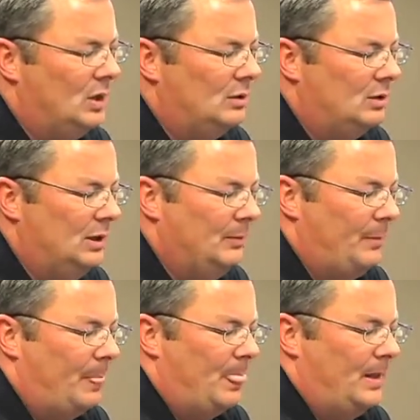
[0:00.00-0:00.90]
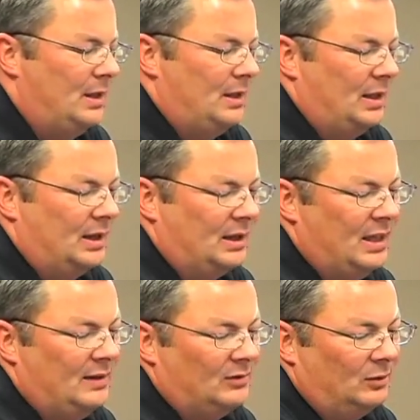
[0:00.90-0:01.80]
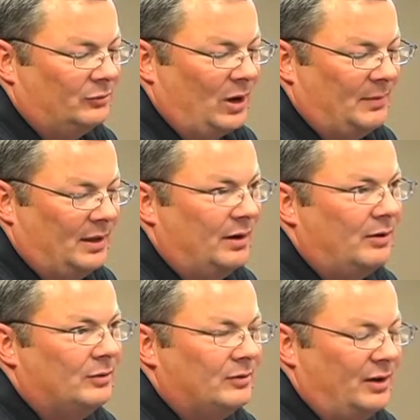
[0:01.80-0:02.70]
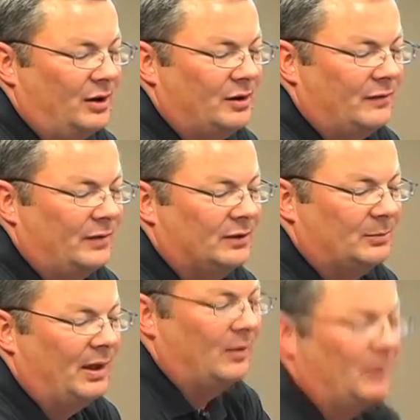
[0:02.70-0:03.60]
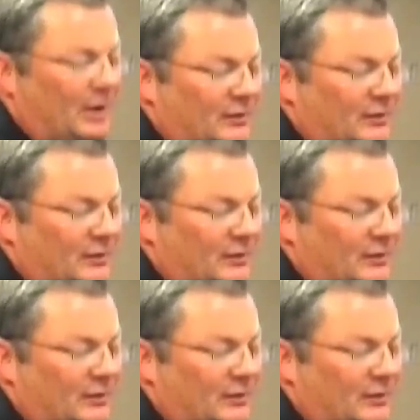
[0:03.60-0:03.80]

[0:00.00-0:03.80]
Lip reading: All right. And again, these little drop-down arrows, they are your friends, by the way,